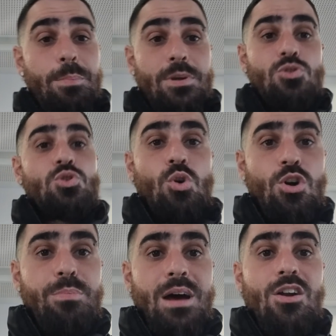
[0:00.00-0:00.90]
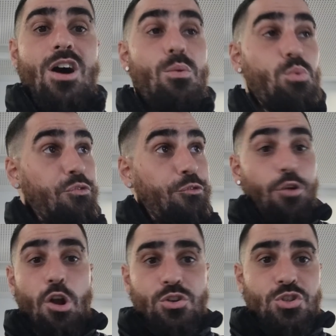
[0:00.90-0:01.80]
topic to talk about, I will
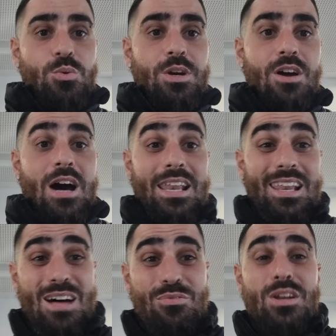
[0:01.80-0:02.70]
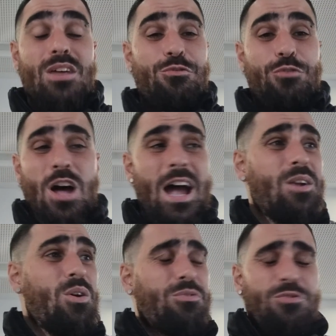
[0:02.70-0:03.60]
flock to it. I love it.
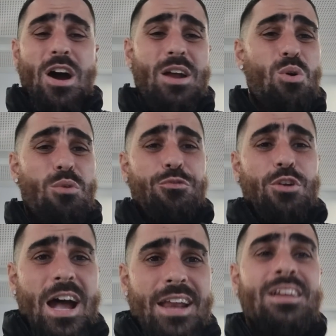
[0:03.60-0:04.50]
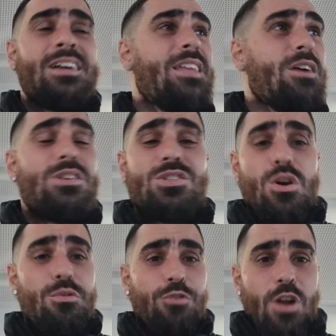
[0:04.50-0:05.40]
Fight or flight. There is
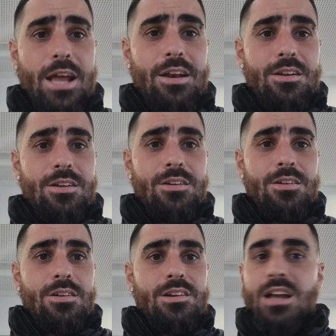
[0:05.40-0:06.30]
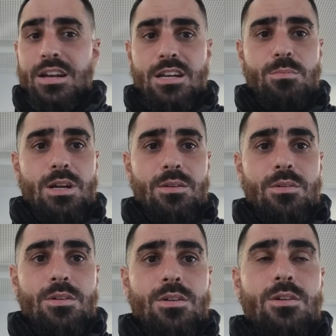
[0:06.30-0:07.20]
no flight. None in me.
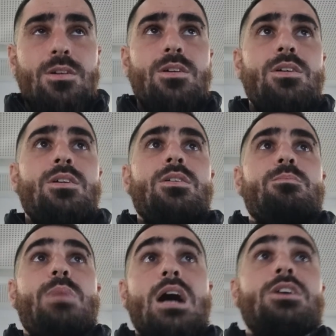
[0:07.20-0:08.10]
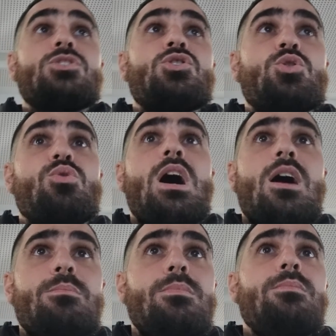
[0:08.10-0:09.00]
Marcus
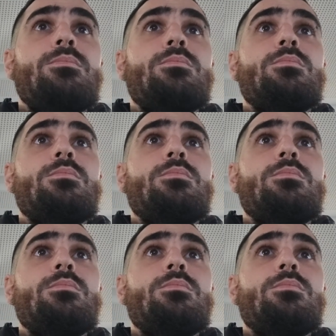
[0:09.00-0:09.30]
Thuram